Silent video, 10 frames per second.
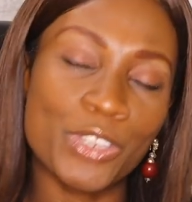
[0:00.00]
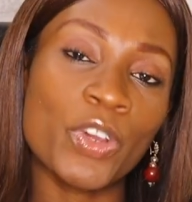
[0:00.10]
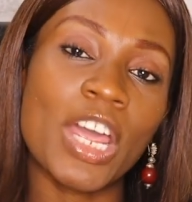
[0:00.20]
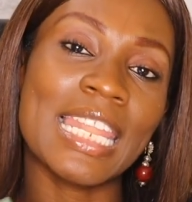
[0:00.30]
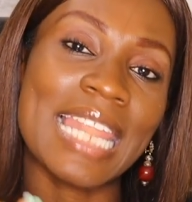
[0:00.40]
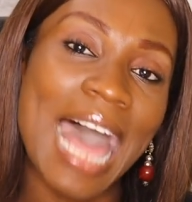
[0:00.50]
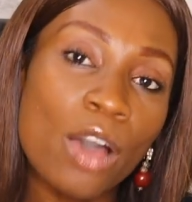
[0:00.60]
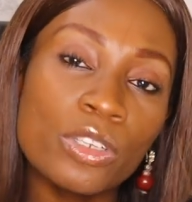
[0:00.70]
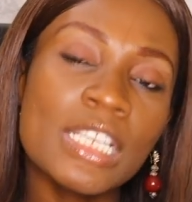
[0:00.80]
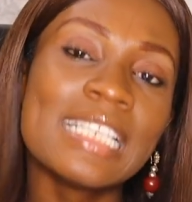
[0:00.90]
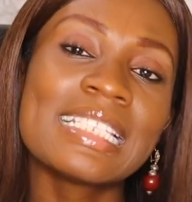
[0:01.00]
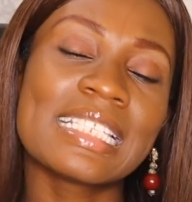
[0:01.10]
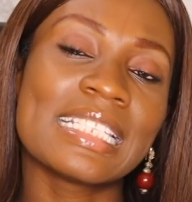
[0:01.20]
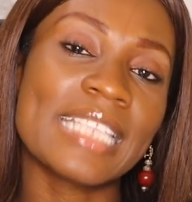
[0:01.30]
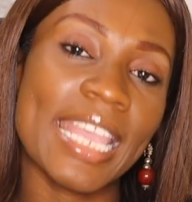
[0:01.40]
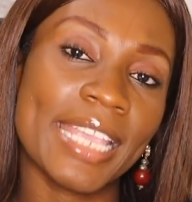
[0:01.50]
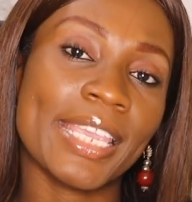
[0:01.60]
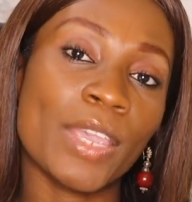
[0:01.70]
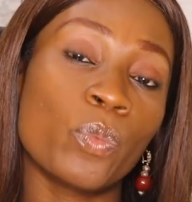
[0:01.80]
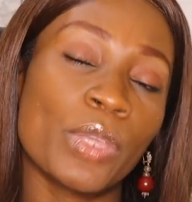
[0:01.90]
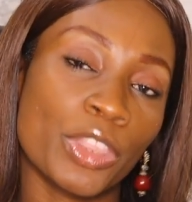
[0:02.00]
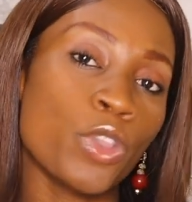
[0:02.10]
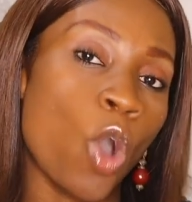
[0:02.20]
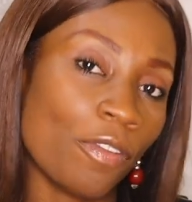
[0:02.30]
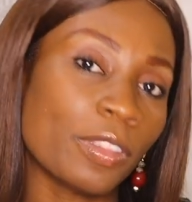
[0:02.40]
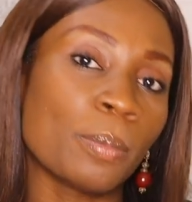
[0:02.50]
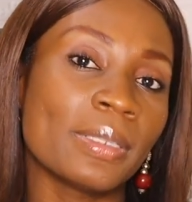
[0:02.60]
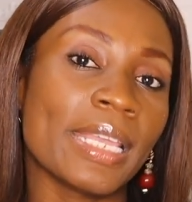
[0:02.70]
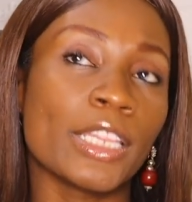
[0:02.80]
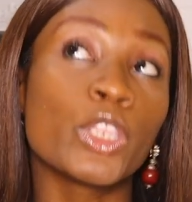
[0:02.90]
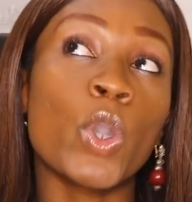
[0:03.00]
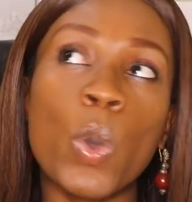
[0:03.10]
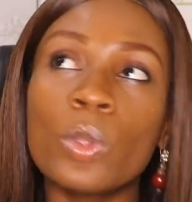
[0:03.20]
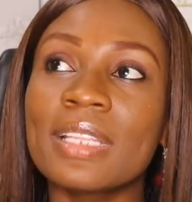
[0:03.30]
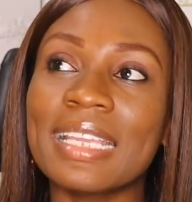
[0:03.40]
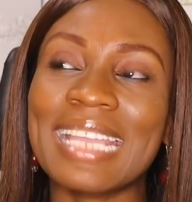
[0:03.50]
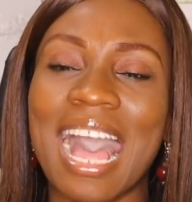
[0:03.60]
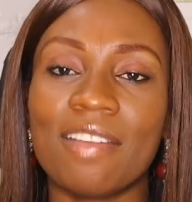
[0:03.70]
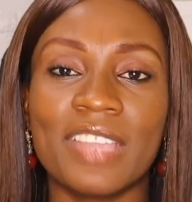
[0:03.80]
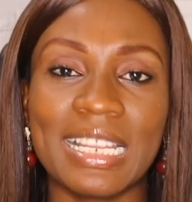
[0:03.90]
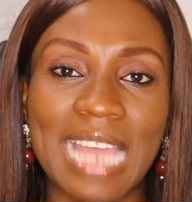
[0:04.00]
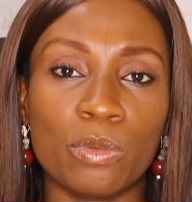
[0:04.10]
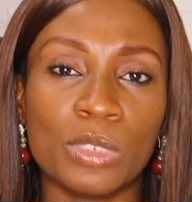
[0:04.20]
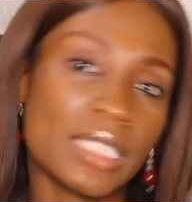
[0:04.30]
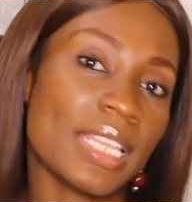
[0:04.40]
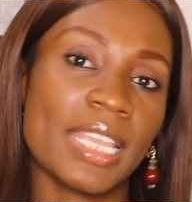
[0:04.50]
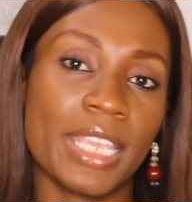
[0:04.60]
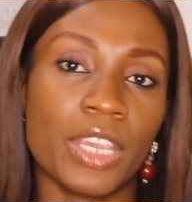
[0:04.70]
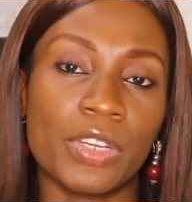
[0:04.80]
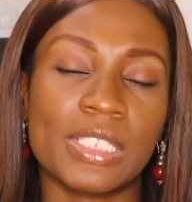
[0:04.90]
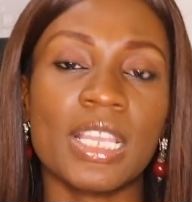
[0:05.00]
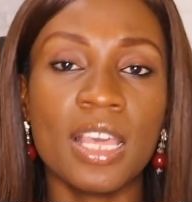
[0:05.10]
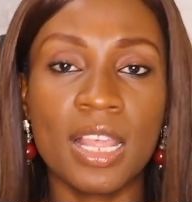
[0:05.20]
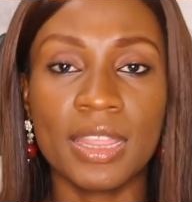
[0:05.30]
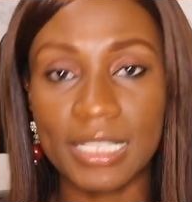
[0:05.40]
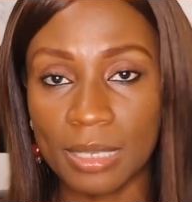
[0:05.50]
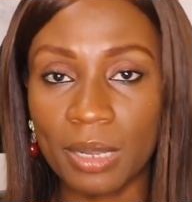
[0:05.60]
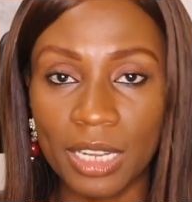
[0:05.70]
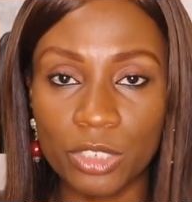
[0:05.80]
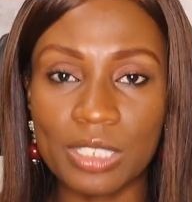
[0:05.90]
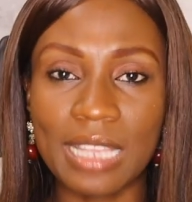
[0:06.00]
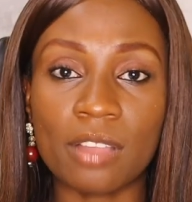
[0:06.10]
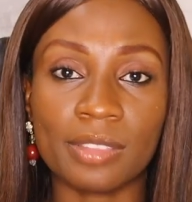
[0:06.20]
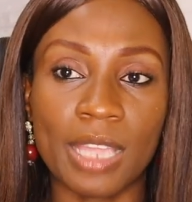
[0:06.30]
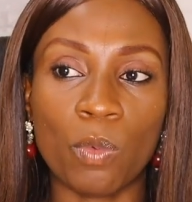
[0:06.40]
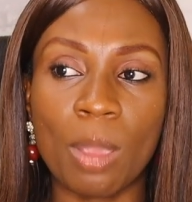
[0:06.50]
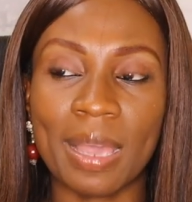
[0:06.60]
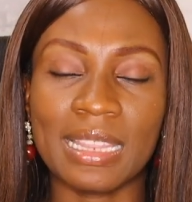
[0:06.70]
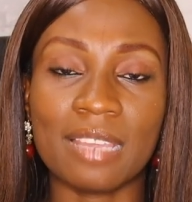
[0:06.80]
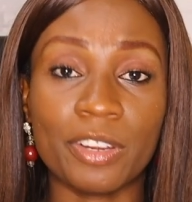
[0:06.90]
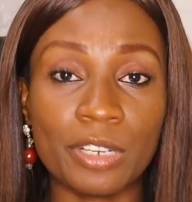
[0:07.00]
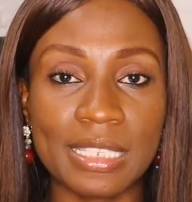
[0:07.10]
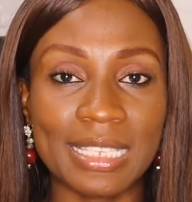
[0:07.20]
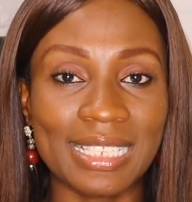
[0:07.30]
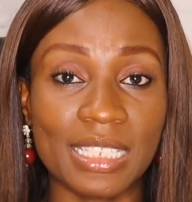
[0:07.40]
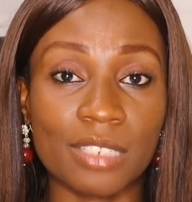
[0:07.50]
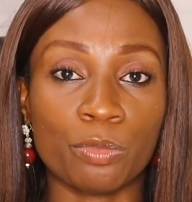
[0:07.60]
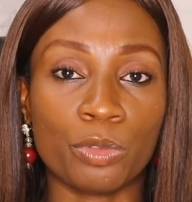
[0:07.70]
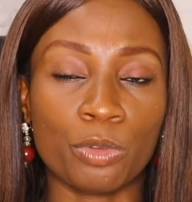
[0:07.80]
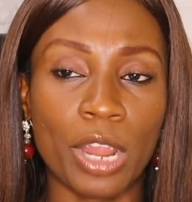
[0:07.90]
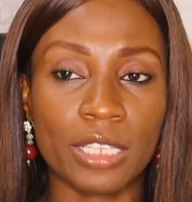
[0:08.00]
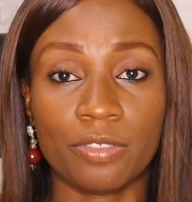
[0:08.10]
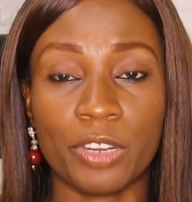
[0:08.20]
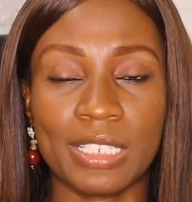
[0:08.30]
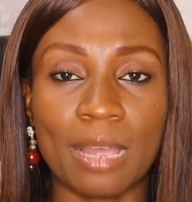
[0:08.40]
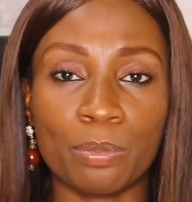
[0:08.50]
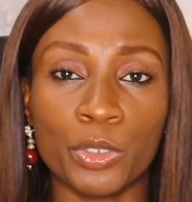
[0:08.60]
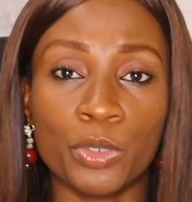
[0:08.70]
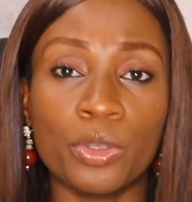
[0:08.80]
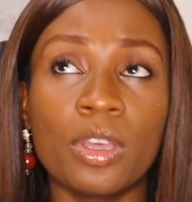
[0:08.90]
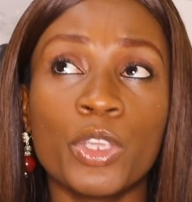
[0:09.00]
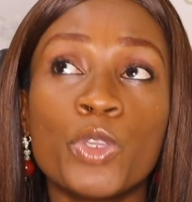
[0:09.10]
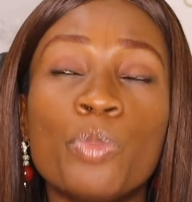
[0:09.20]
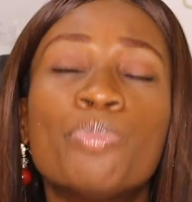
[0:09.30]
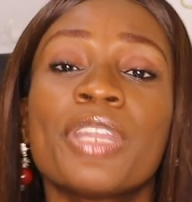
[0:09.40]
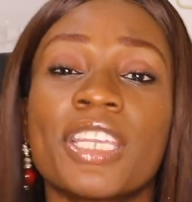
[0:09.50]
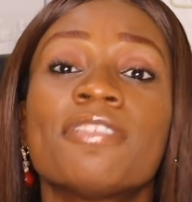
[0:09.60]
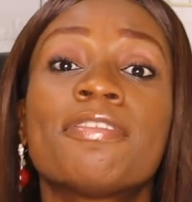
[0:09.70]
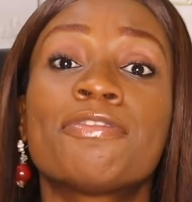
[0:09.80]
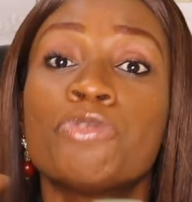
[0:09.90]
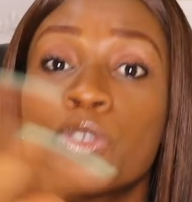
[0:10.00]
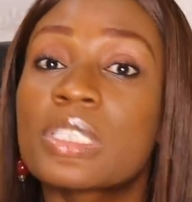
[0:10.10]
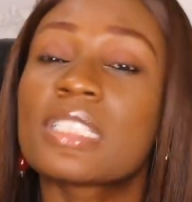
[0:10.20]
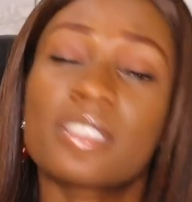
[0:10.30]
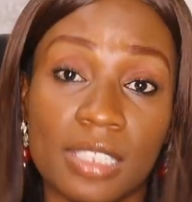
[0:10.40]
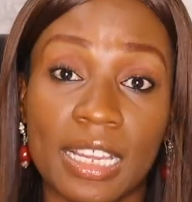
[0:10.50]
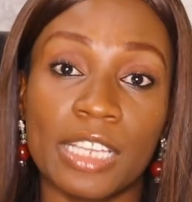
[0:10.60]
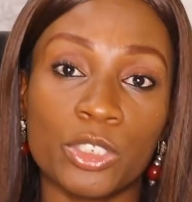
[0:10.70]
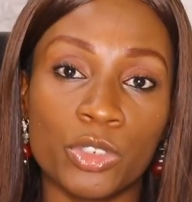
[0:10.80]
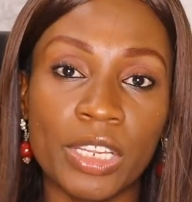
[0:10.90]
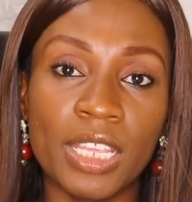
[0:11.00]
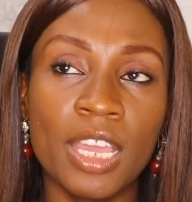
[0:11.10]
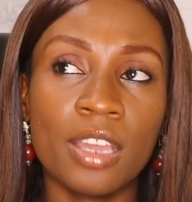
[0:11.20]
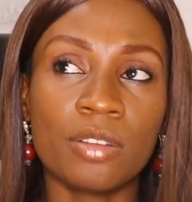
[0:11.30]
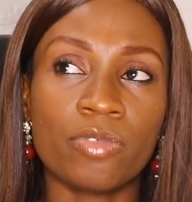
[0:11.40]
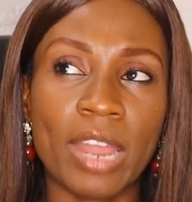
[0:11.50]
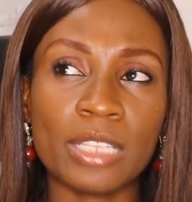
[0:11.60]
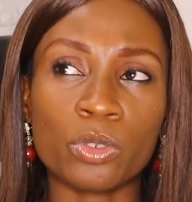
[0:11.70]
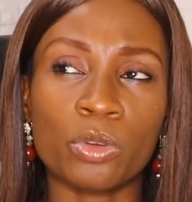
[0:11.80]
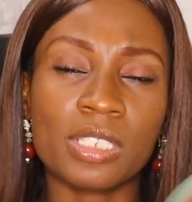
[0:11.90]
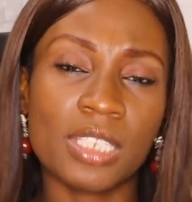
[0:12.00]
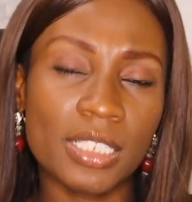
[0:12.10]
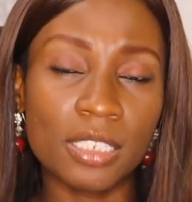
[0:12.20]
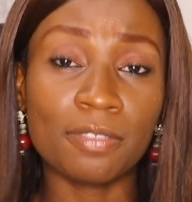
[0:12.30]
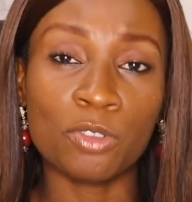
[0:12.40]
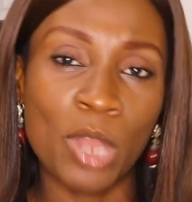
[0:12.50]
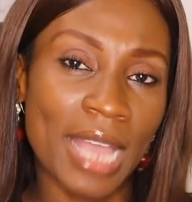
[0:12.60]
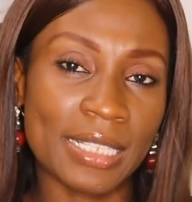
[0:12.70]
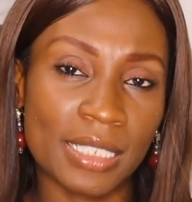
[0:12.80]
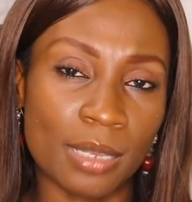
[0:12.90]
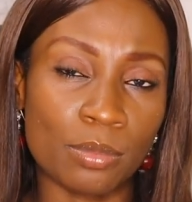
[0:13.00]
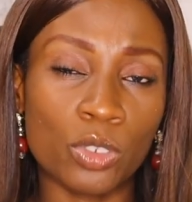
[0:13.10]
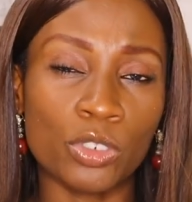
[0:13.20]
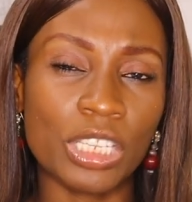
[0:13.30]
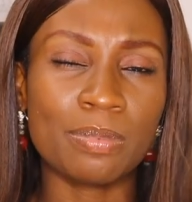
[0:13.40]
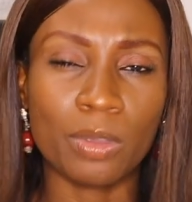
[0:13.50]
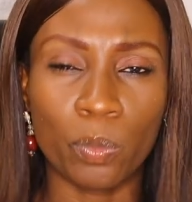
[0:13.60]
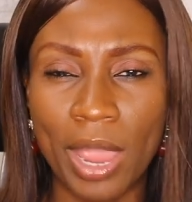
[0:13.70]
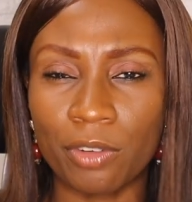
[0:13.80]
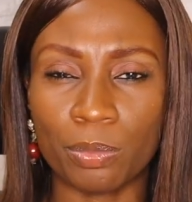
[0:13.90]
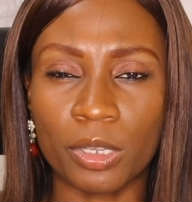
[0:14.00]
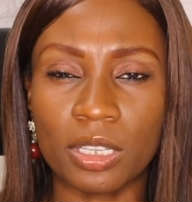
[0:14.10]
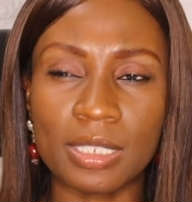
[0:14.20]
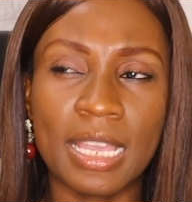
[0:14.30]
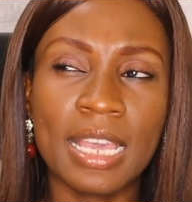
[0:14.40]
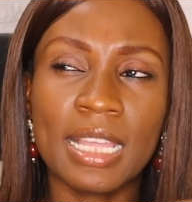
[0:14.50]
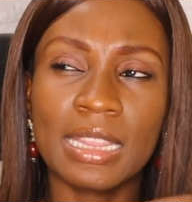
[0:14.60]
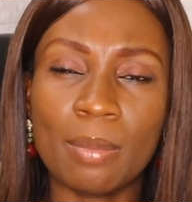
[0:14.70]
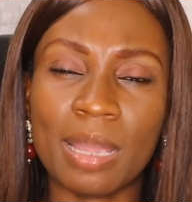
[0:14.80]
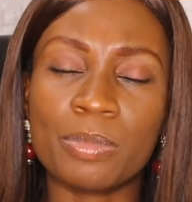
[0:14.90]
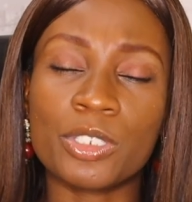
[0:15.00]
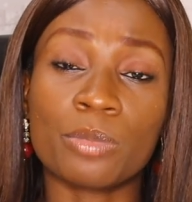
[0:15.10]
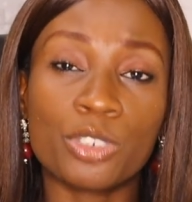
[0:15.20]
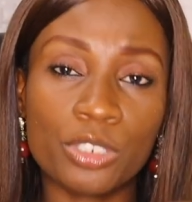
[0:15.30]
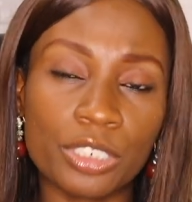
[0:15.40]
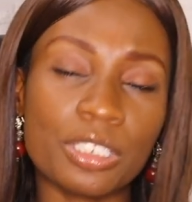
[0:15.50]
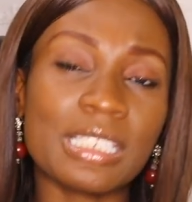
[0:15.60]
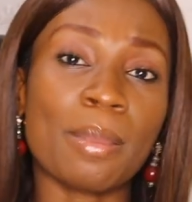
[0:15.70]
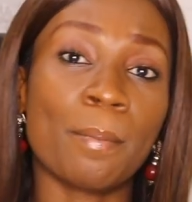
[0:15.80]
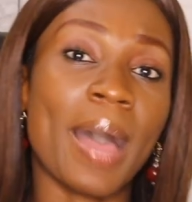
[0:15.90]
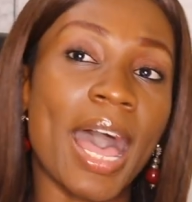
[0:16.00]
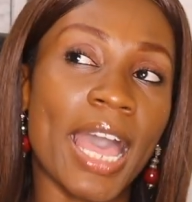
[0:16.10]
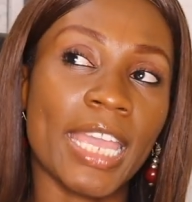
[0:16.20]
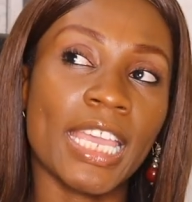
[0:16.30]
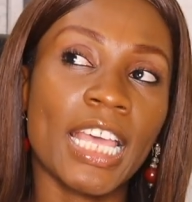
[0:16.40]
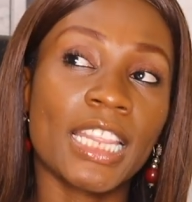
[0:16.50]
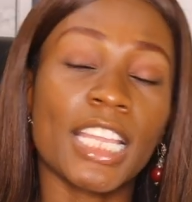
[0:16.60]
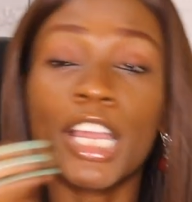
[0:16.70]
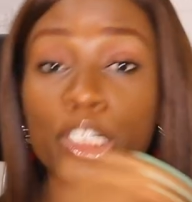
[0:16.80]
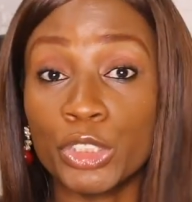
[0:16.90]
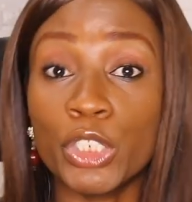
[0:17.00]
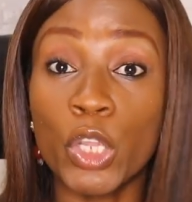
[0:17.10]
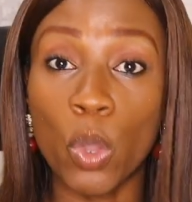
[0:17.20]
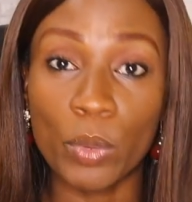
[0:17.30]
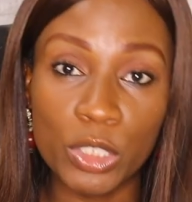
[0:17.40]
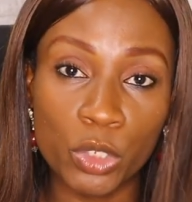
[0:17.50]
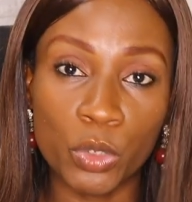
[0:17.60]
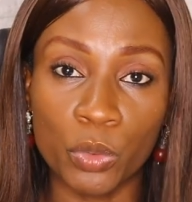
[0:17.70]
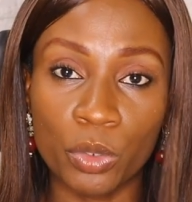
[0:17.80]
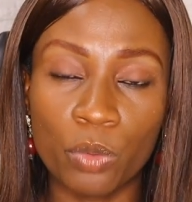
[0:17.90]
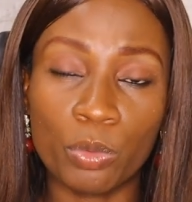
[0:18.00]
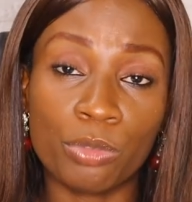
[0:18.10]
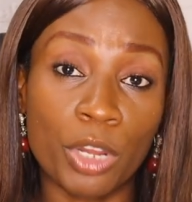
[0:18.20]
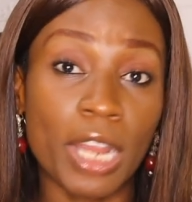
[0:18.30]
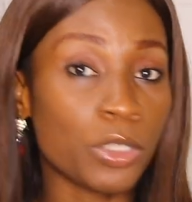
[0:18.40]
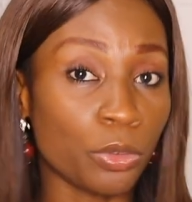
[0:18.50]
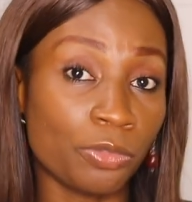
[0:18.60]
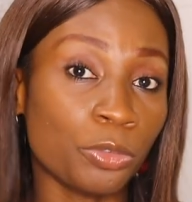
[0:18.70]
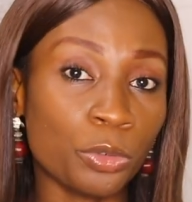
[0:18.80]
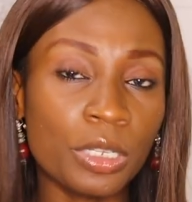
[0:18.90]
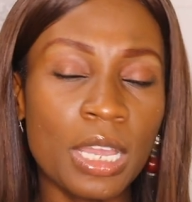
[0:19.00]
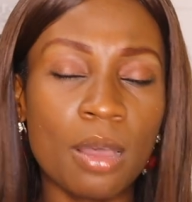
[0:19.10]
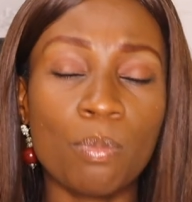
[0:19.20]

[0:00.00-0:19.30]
You're allowed to take it with you off the plane. The only caveat I would say here is there's some countries out there whereby they're very sensitive with regard to, for example, you, you bringing fruits into the country, right, or certain food items. So just be wary because there might be some restrictions by the country you're going to with regard to food.